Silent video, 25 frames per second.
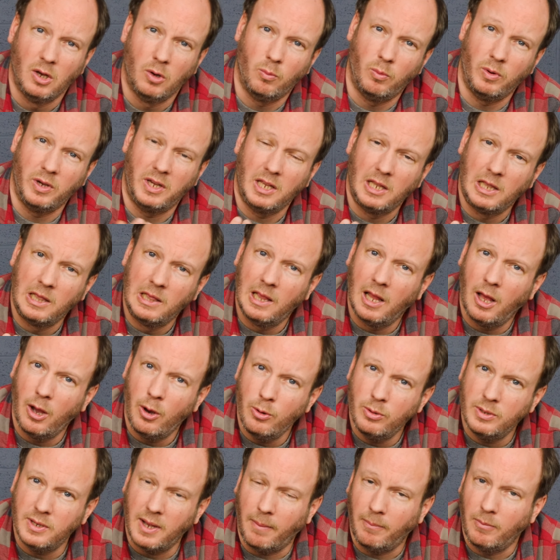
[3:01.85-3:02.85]
We can
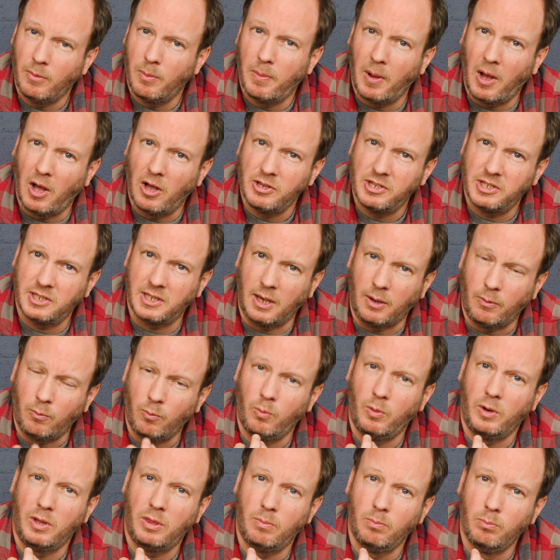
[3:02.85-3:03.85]
load up the basket
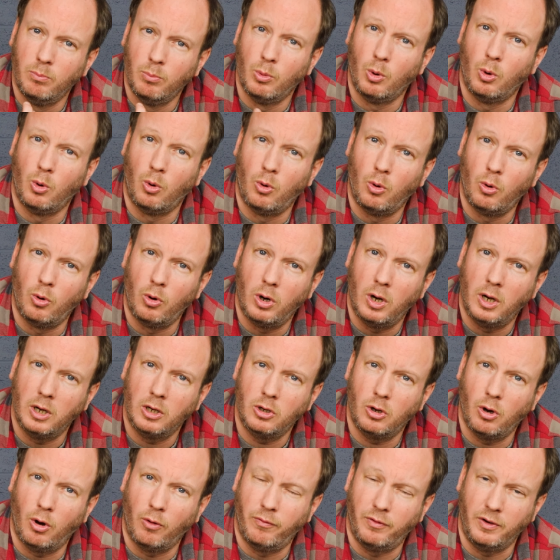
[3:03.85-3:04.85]
with more
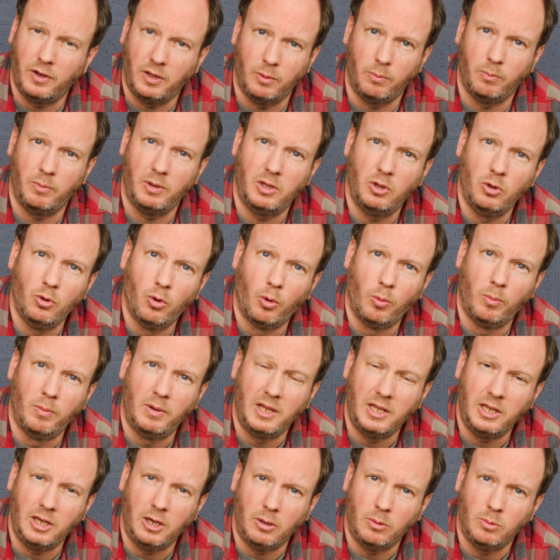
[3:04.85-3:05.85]
coffee than we'd
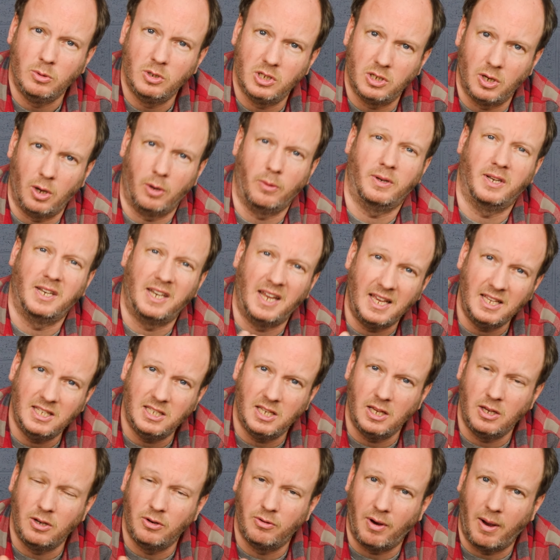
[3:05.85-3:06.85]
normally use. So in an
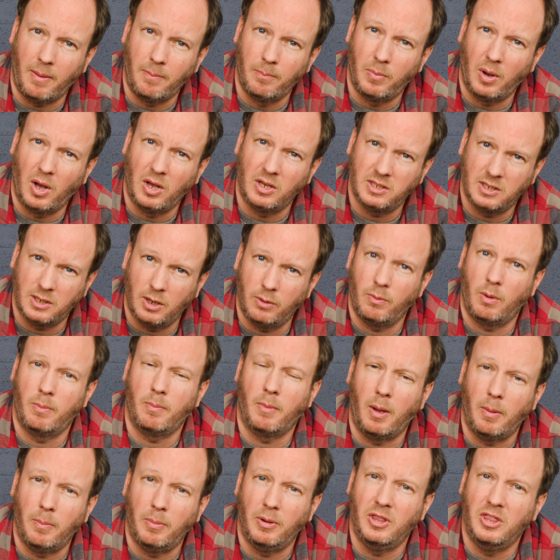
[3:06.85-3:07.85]
18-gram basket, we
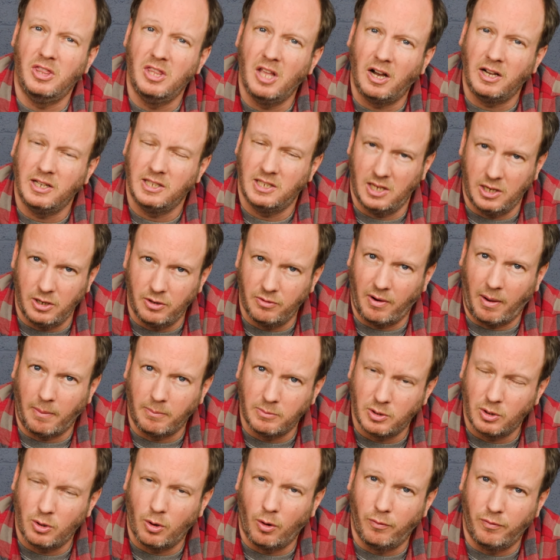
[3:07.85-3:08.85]
might put 19
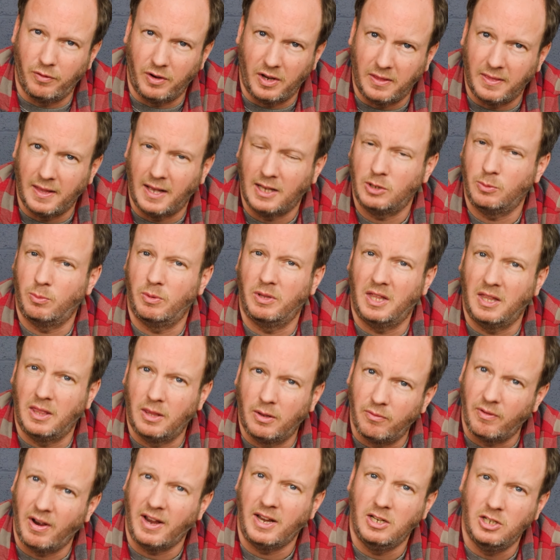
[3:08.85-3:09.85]
grams of coffee in. That's within
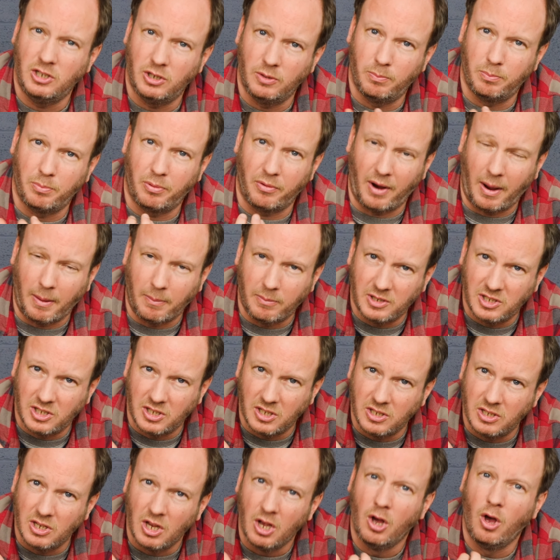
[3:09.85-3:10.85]
the range of
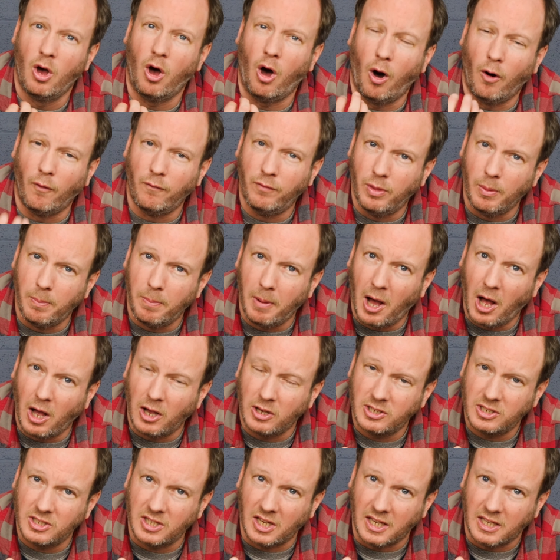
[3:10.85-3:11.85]
parameters of the
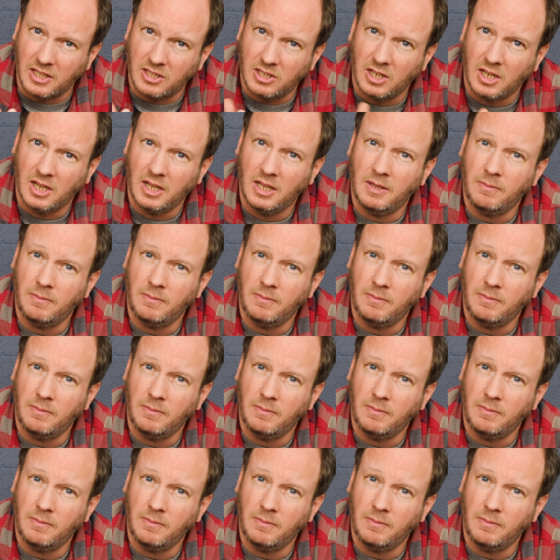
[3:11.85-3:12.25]
basket.